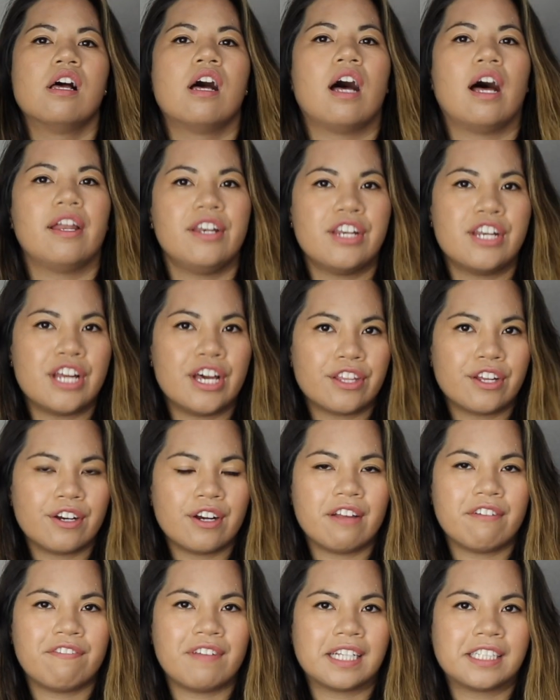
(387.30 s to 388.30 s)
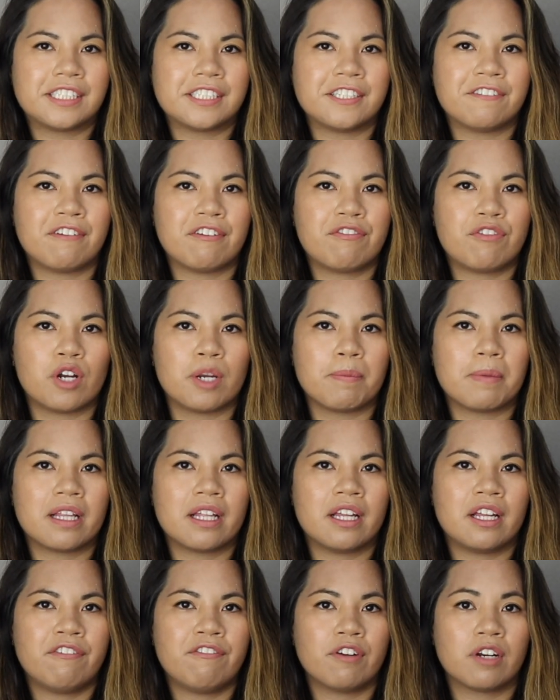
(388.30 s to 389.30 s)
Another effective
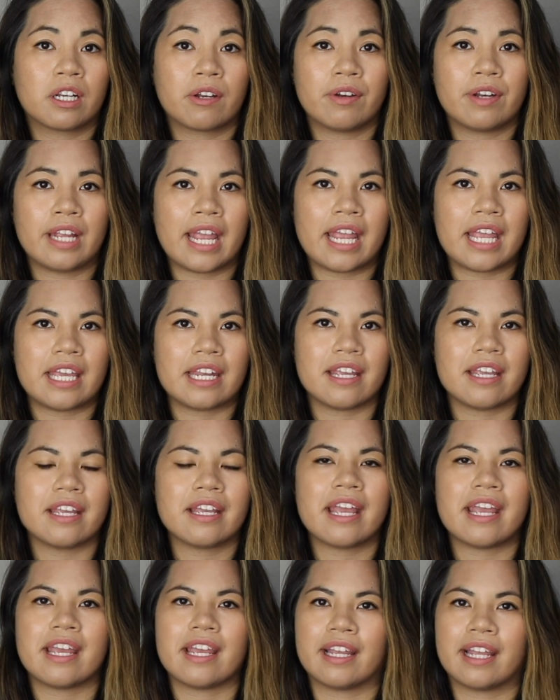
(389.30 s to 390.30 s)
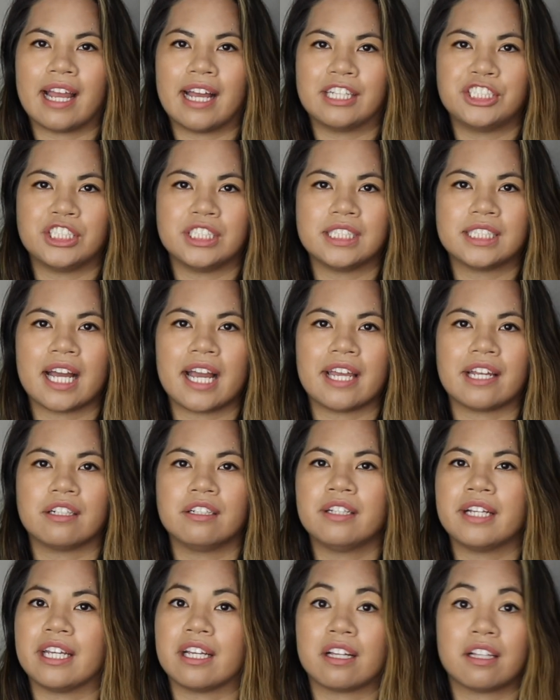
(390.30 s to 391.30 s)
formula for creating a catchy
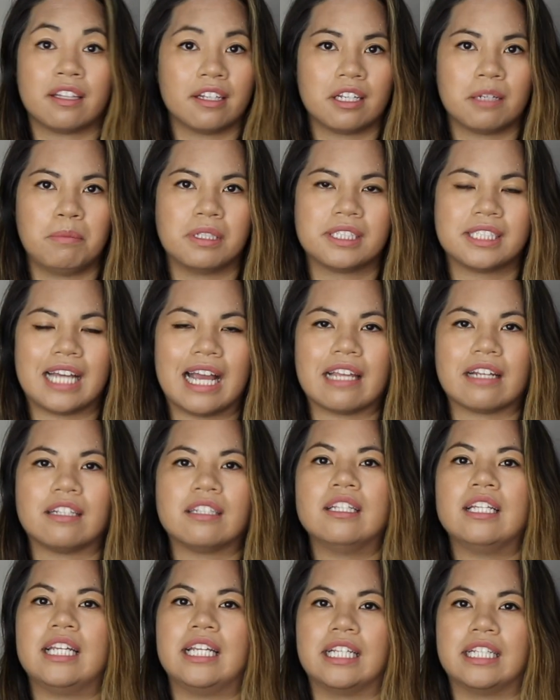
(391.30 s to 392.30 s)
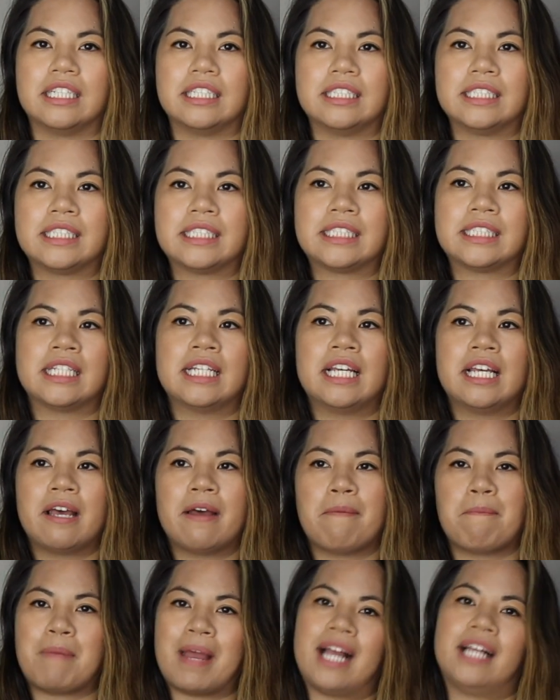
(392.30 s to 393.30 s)
title, a clickable title, is
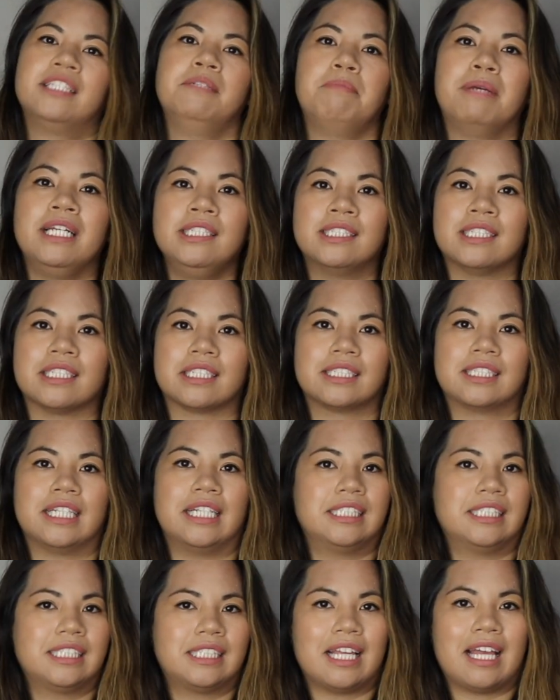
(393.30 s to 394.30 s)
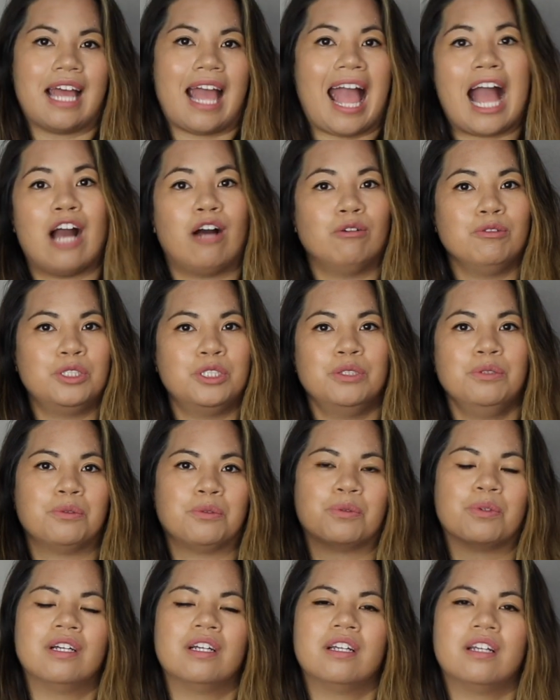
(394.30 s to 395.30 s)
back to basics. It's the
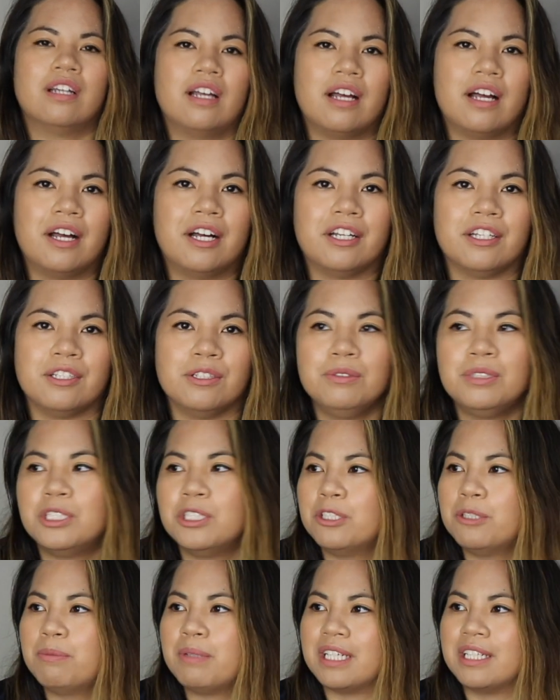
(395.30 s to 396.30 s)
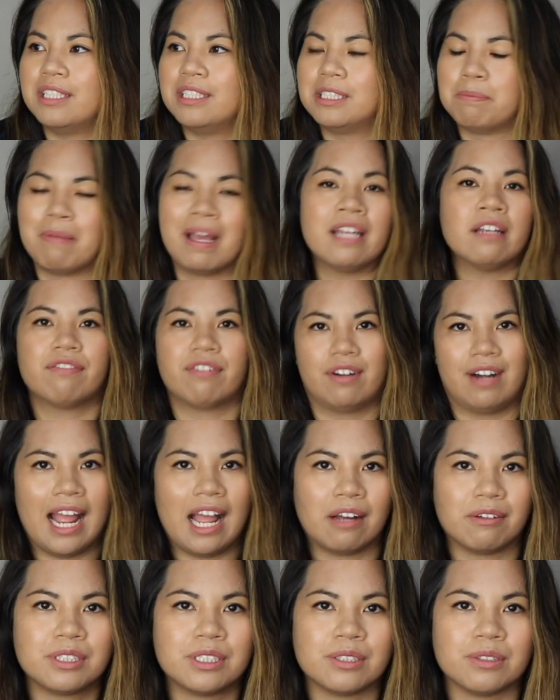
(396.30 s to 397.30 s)
how-to. YouTube is meant for
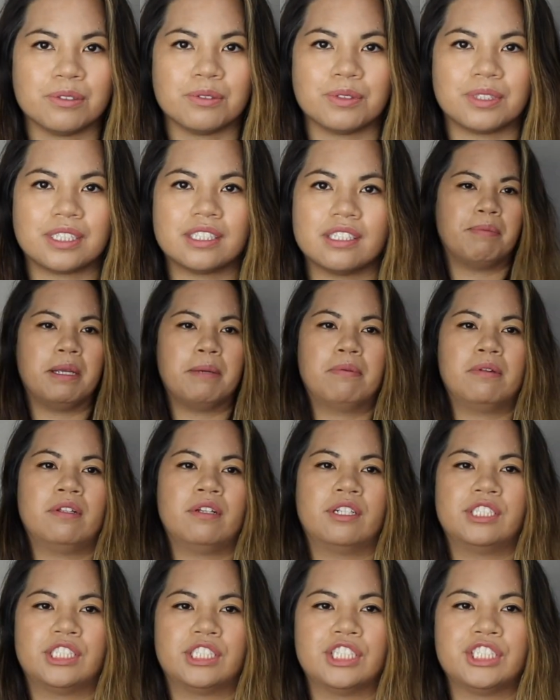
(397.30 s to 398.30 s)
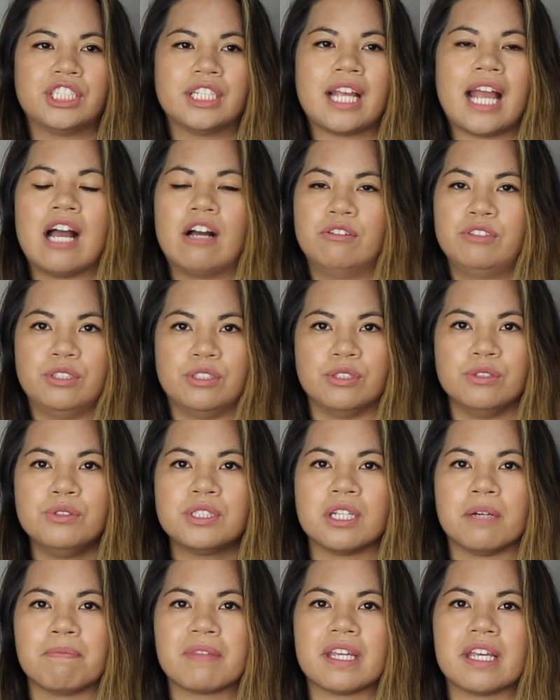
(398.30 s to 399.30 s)
how-tos. People are searching how to do
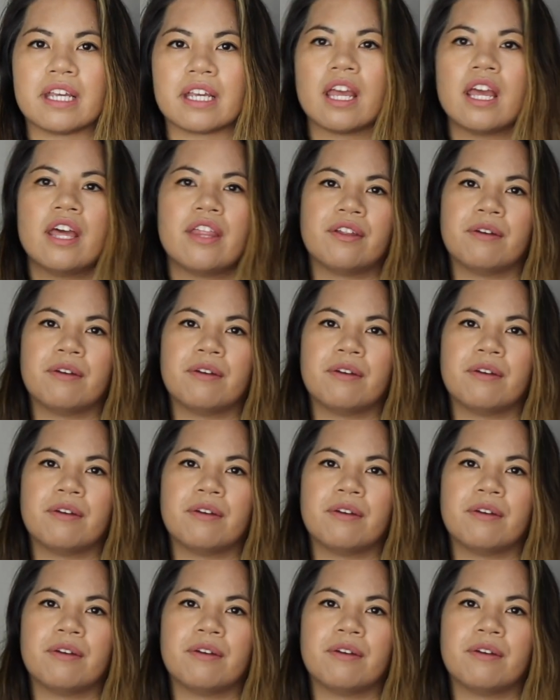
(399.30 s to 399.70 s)
something.